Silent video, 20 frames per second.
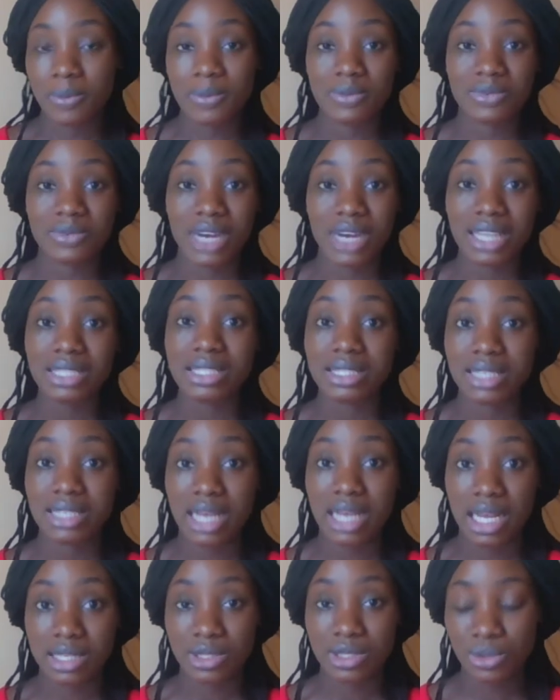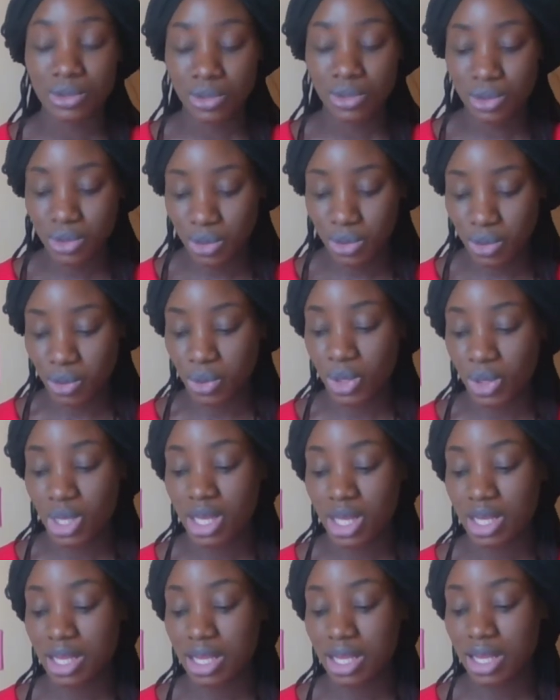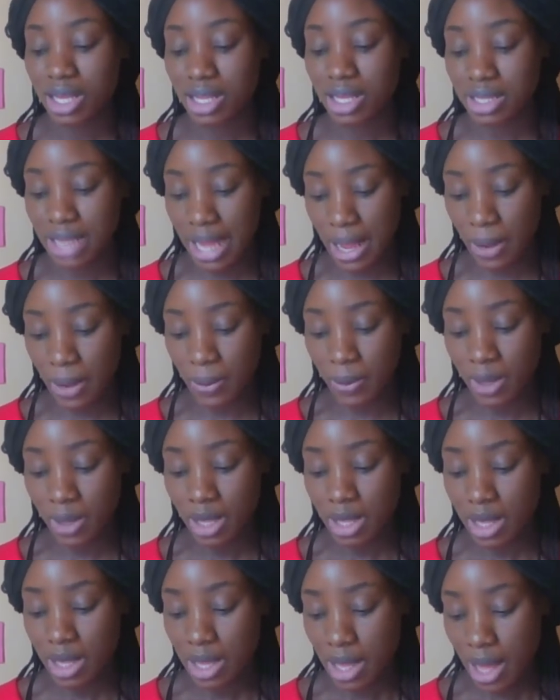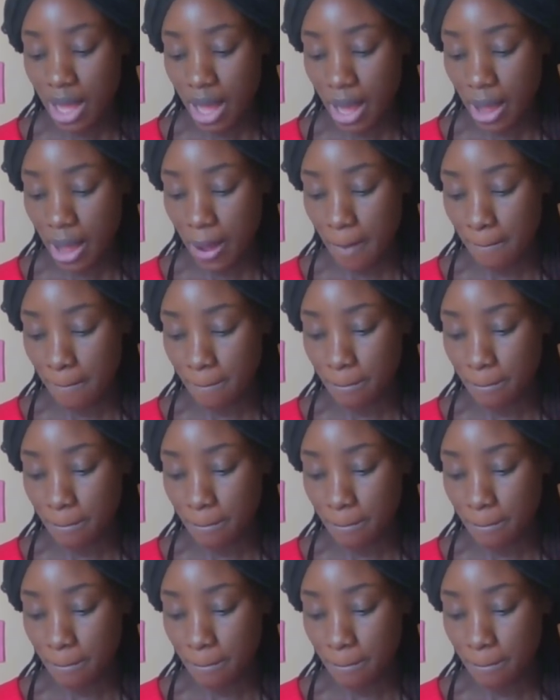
writing task. So now, I